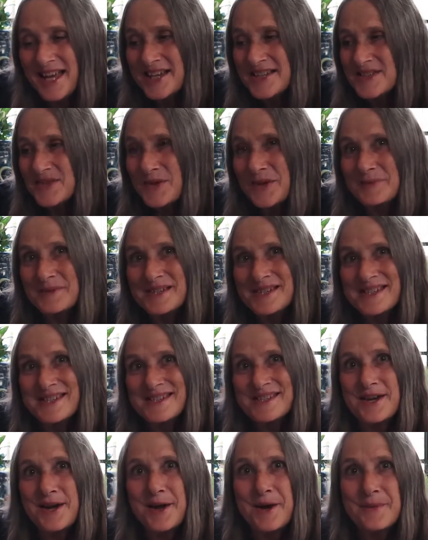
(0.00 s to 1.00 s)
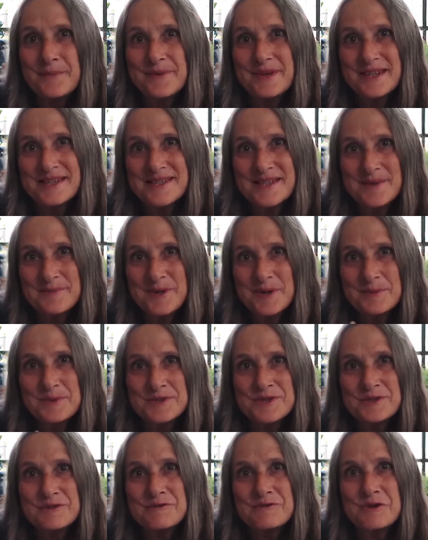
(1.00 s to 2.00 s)
So I'm going to stop because I'm
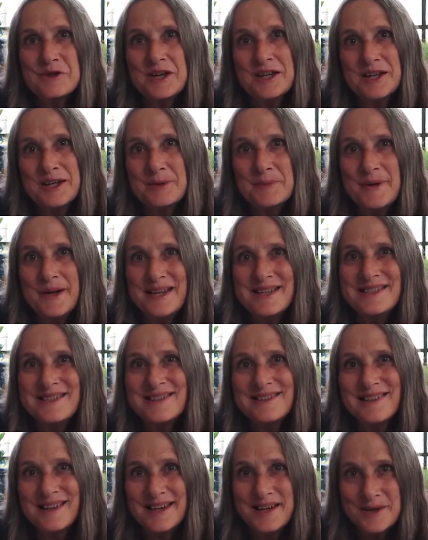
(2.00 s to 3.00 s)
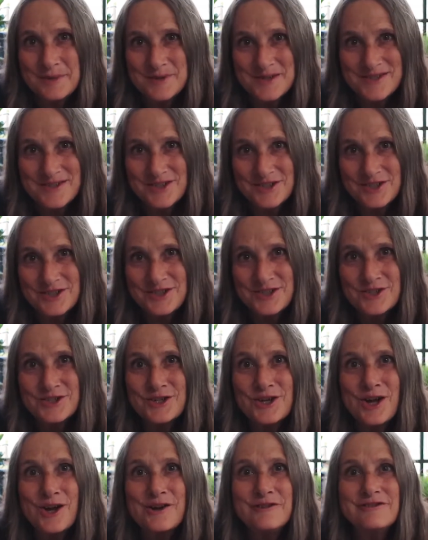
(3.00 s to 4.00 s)
almost to 4 gigabytes and the camera's going to
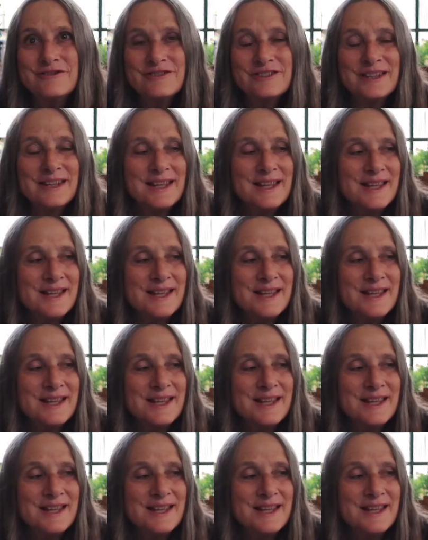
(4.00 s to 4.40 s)
turn off.